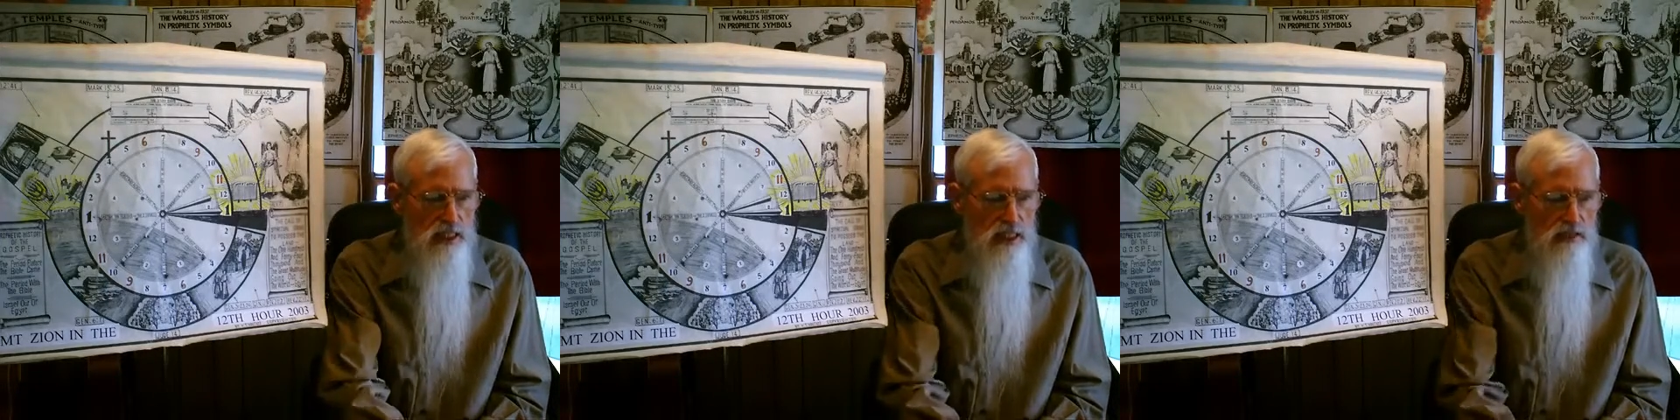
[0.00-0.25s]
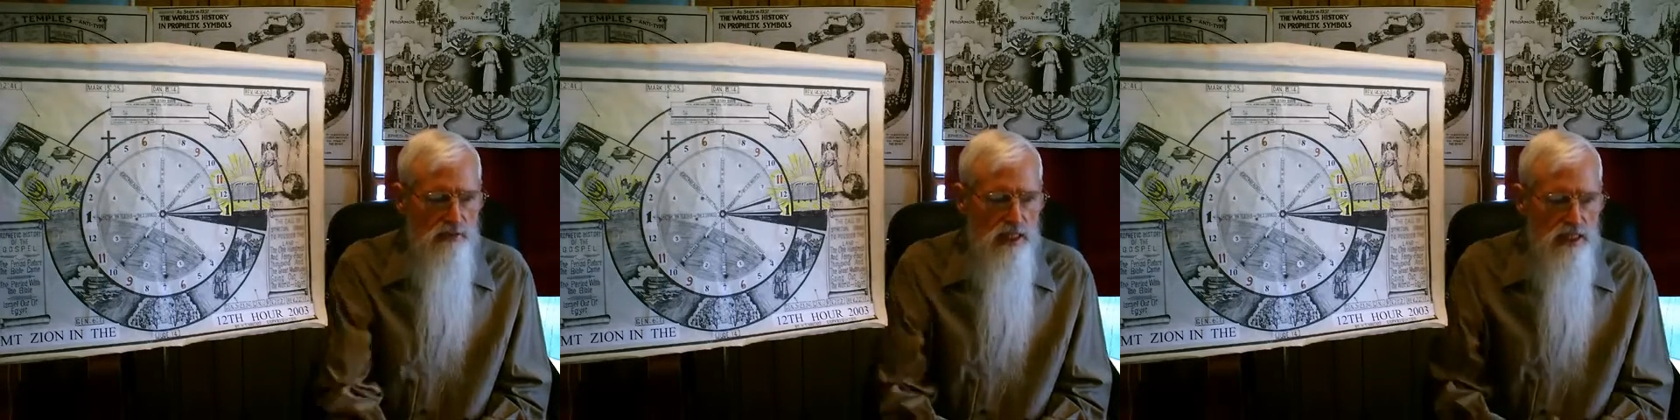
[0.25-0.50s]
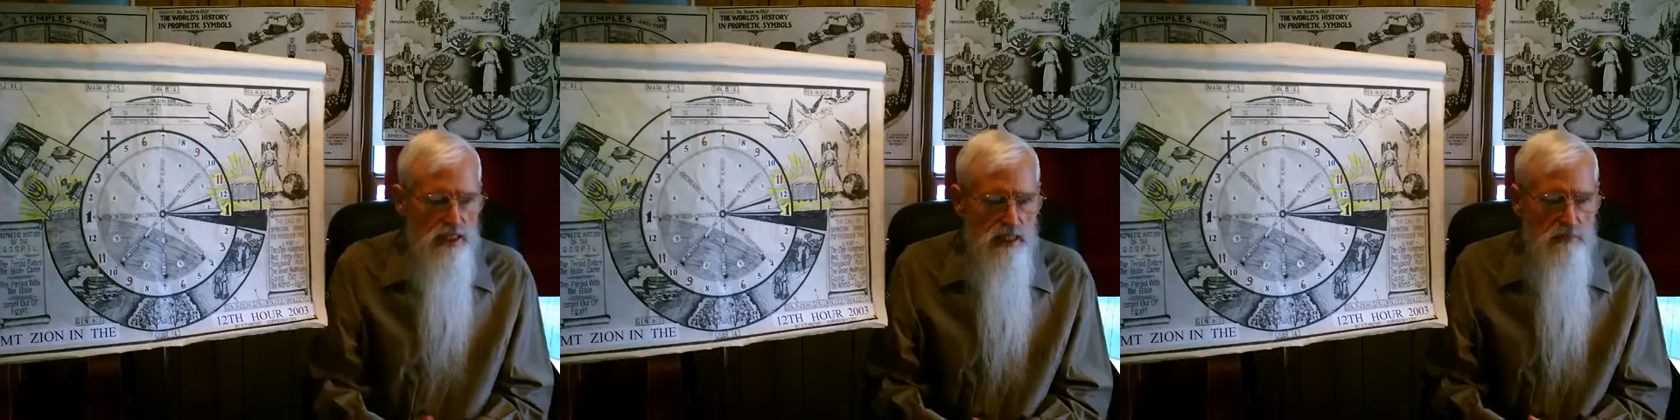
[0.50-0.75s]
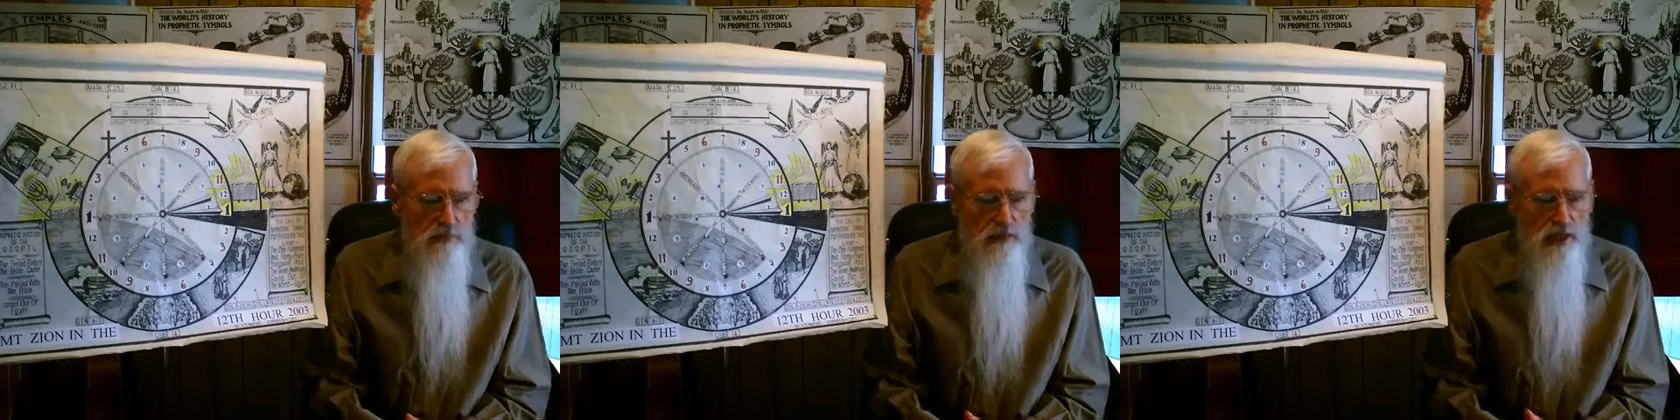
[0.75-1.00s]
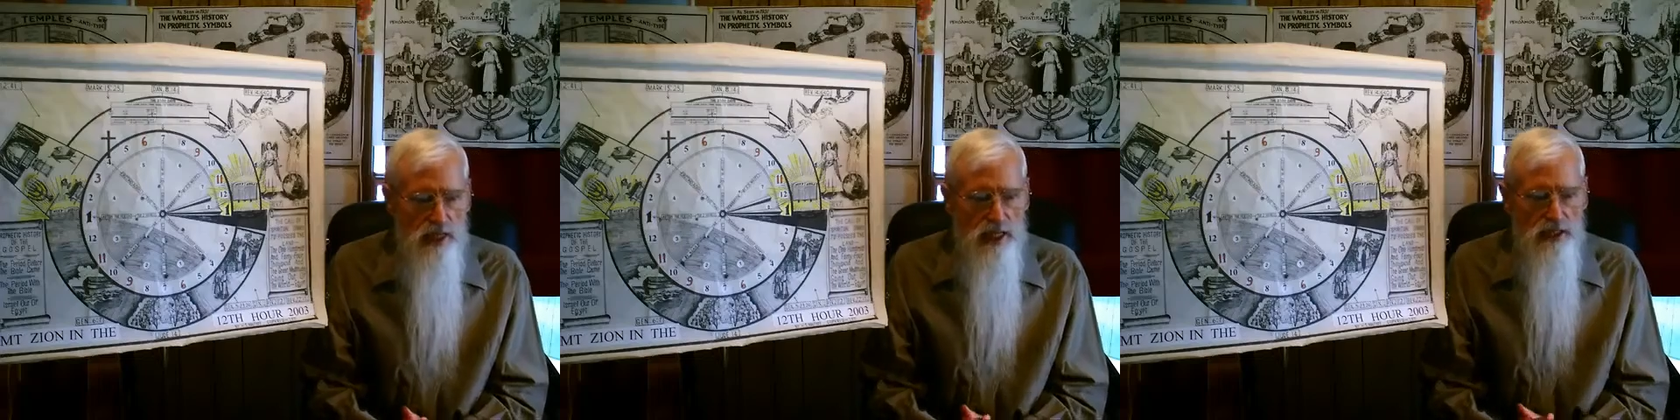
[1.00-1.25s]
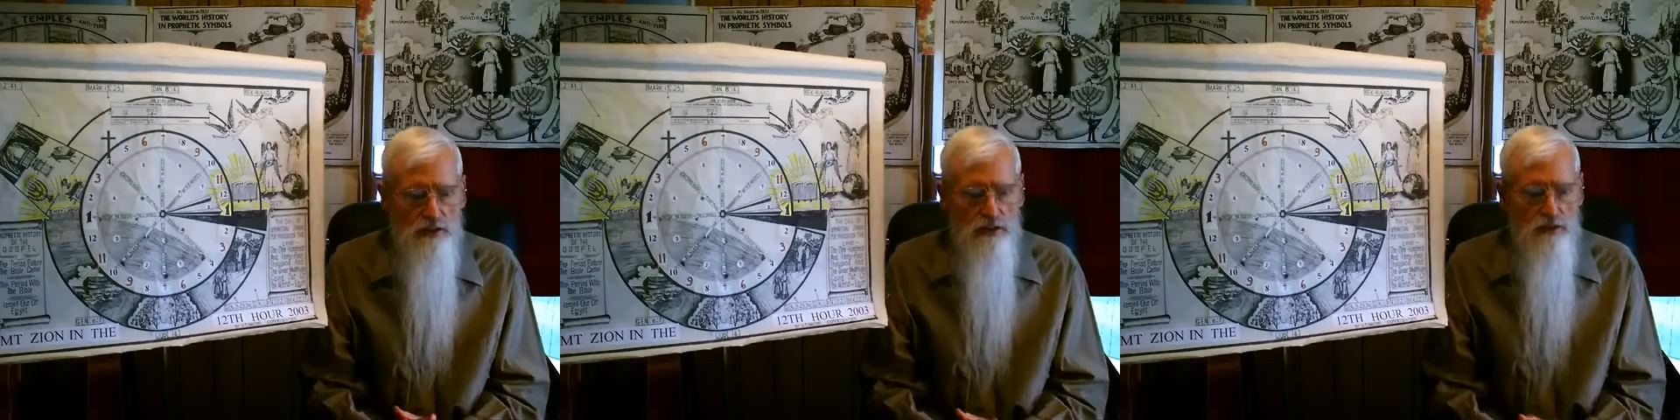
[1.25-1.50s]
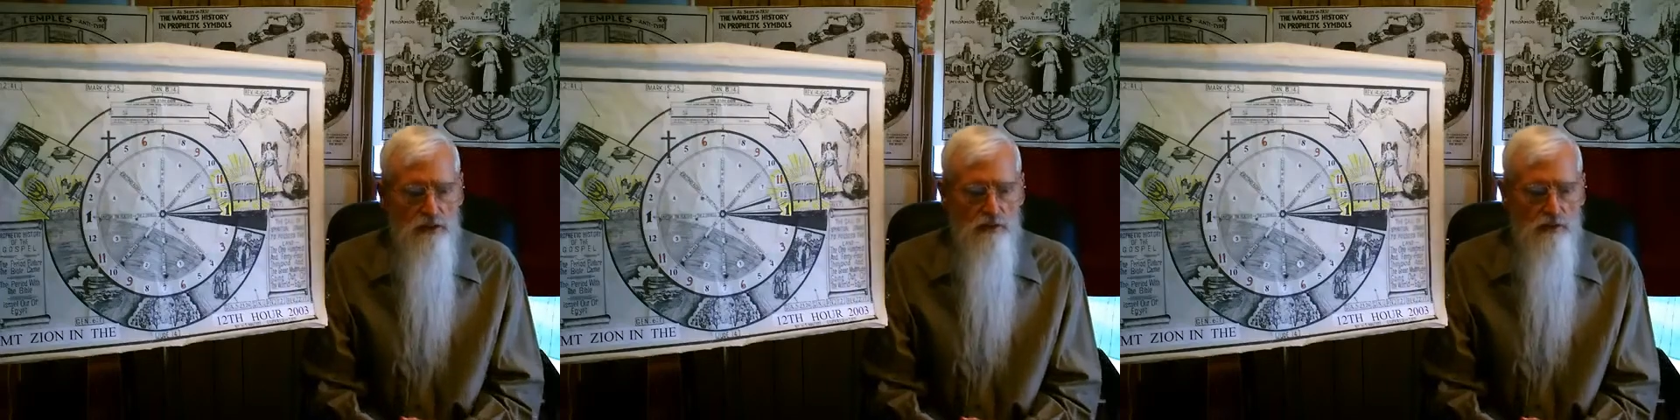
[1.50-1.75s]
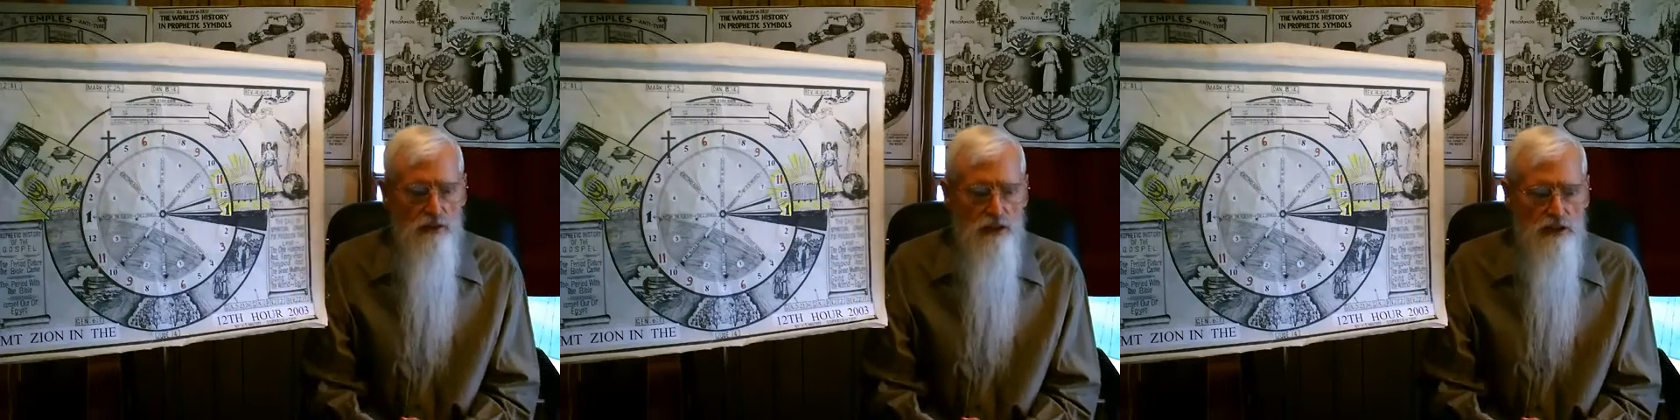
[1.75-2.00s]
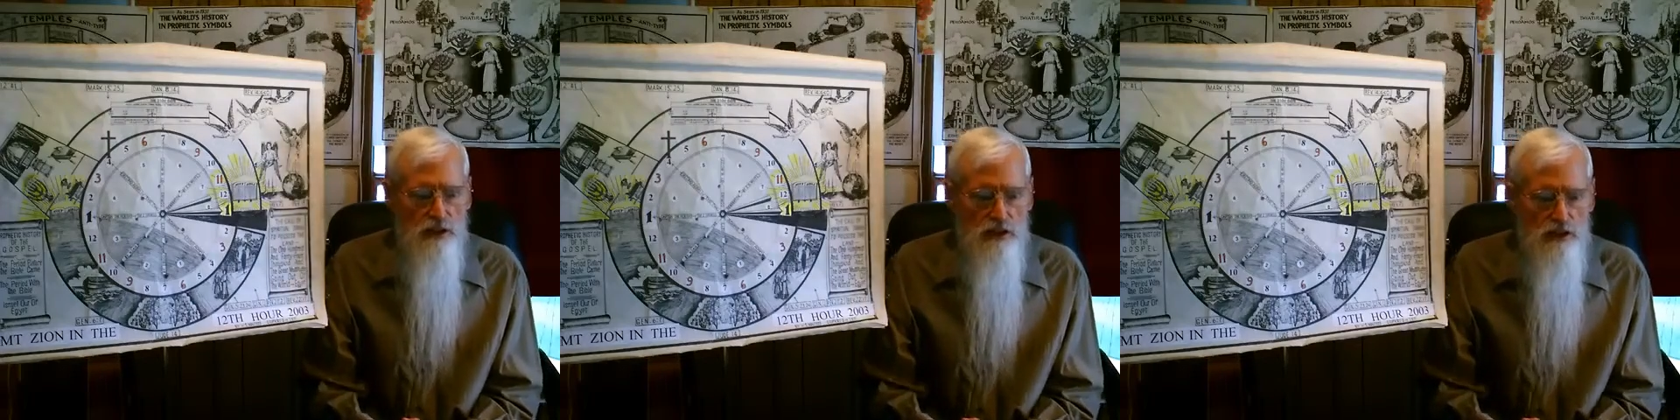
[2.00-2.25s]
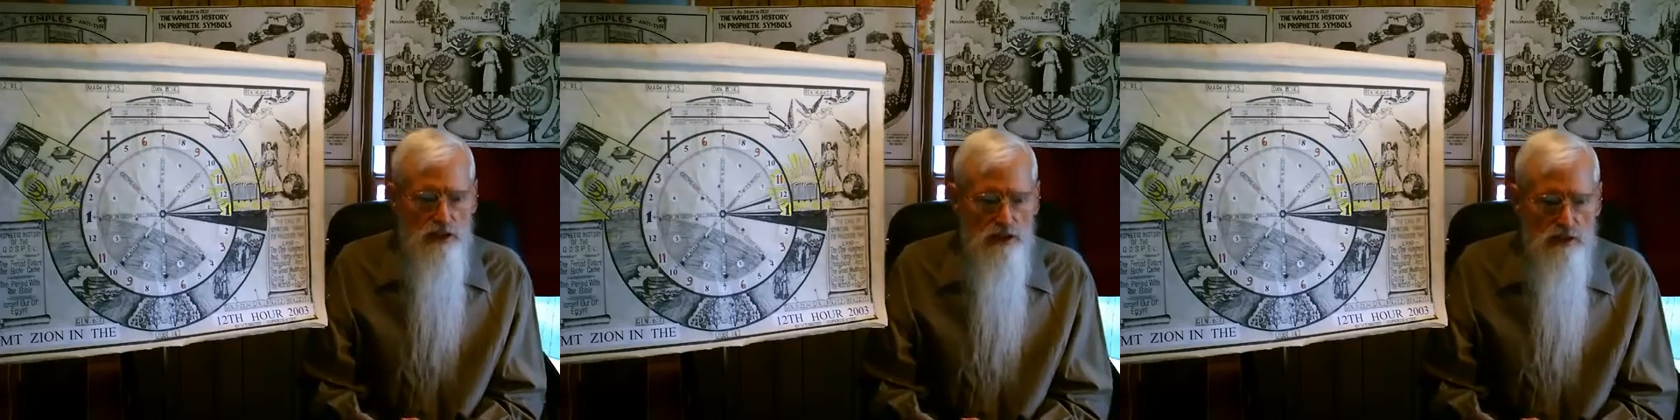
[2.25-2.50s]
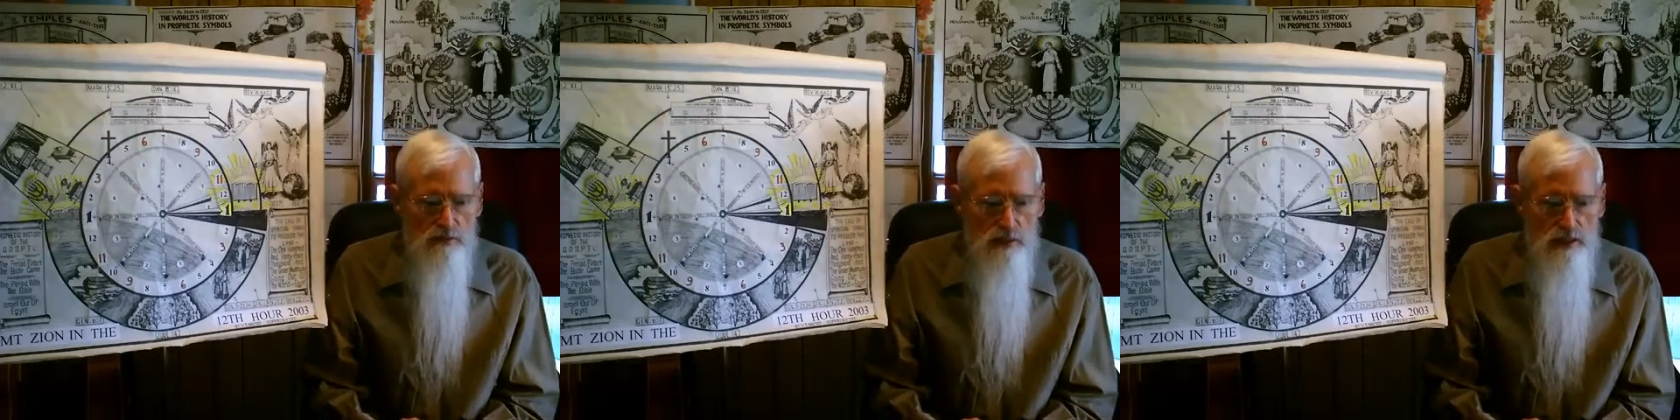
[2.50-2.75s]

A vast number of the angels were seduced,